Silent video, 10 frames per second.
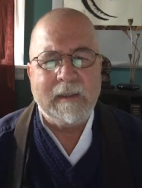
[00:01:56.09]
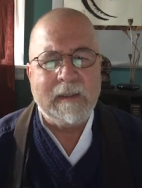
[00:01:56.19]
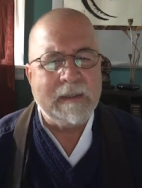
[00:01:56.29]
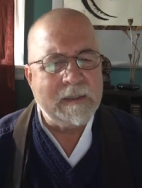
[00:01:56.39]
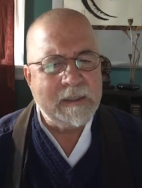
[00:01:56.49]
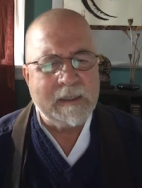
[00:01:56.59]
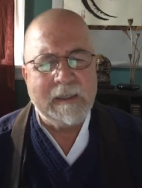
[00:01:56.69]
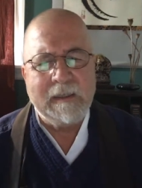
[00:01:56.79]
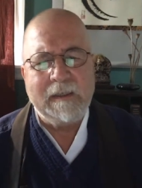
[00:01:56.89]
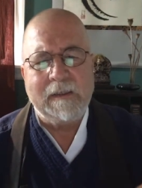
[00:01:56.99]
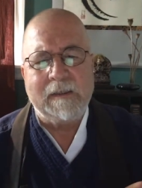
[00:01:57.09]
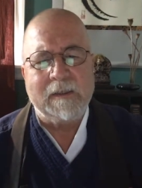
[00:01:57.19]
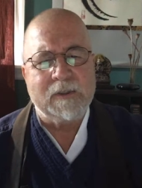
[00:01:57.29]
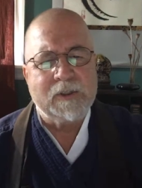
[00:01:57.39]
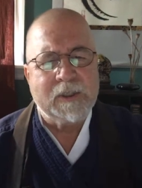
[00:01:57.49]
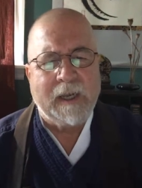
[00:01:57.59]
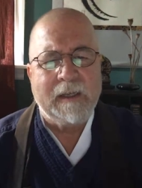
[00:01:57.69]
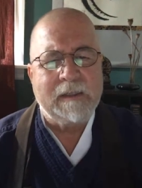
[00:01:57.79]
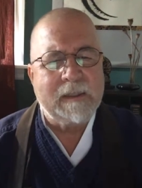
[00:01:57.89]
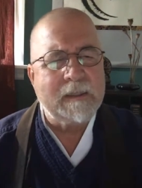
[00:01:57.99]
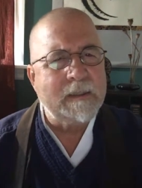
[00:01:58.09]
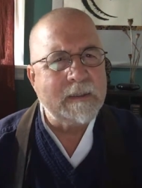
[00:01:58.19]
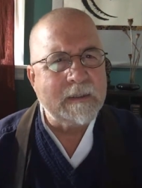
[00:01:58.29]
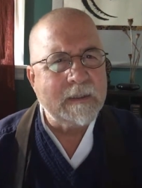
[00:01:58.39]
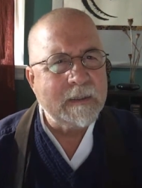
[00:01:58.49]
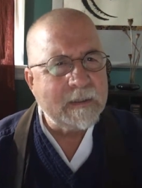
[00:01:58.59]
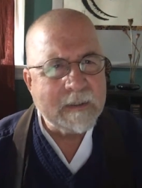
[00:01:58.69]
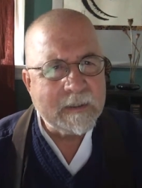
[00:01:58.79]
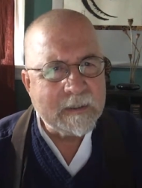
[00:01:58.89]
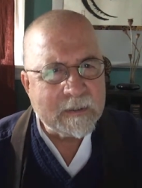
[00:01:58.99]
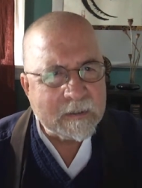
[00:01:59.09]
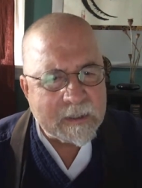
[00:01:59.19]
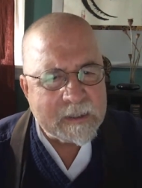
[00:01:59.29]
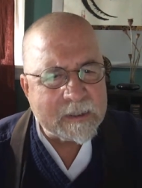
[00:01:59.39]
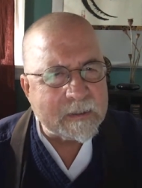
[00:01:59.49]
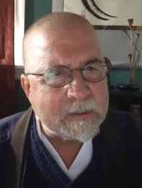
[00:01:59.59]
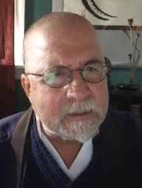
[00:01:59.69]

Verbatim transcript: it sings and chants. Listen.